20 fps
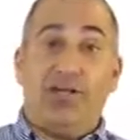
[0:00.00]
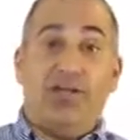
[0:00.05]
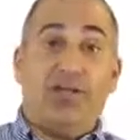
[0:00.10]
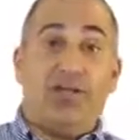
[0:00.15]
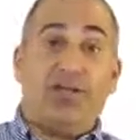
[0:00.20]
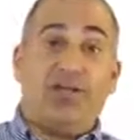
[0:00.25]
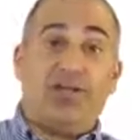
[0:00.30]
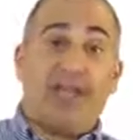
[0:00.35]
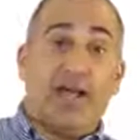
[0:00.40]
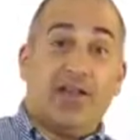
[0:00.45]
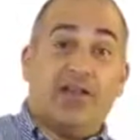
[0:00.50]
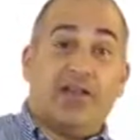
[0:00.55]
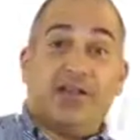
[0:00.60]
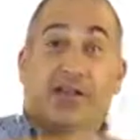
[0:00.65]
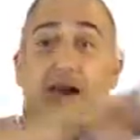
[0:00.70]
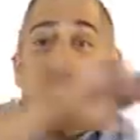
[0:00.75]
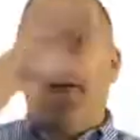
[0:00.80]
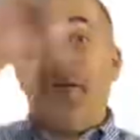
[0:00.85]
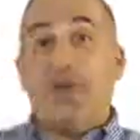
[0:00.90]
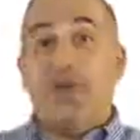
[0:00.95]
Because now there's
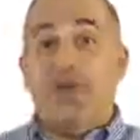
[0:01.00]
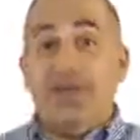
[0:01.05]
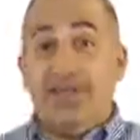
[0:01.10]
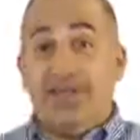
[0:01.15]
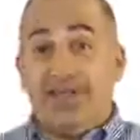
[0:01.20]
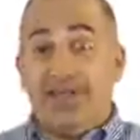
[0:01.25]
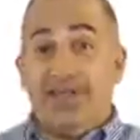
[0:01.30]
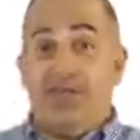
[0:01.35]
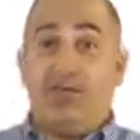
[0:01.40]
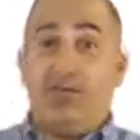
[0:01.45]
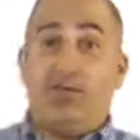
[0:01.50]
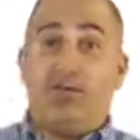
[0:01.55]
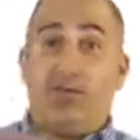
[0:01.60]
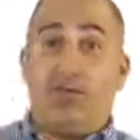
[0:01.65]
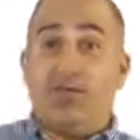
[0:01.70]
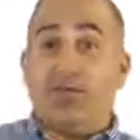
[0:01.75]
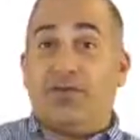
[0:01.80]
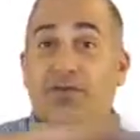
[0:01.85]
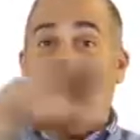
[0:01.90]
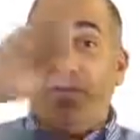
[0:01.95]
other
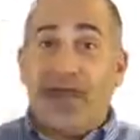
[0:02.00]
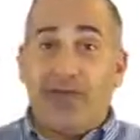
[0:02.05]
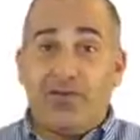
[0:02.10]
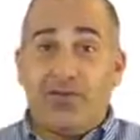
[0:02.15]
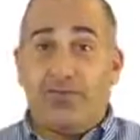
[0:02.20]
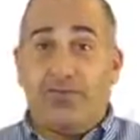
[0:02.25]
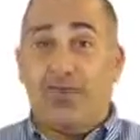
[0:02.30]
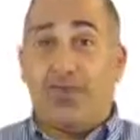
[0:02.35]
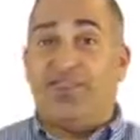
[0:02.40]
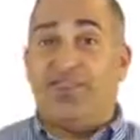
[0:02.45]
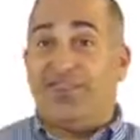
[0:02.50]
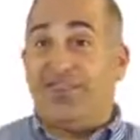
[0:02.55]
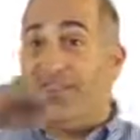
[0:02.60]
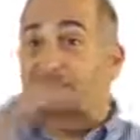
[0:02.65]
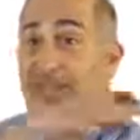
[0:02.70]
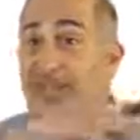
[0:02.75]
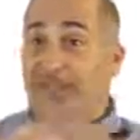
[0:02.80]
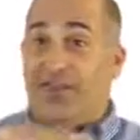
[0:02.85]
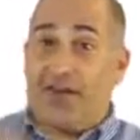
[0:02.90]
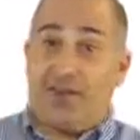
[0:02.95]
individuals of another species in
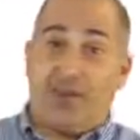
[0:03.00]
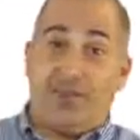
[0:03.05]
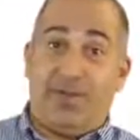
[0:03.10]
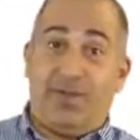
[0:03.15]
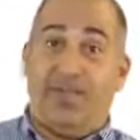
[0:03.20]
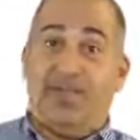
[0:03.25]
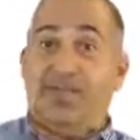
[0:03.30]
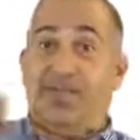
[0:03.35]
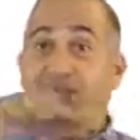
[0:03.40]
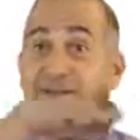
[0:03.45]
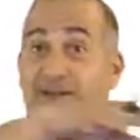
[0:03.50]
the environment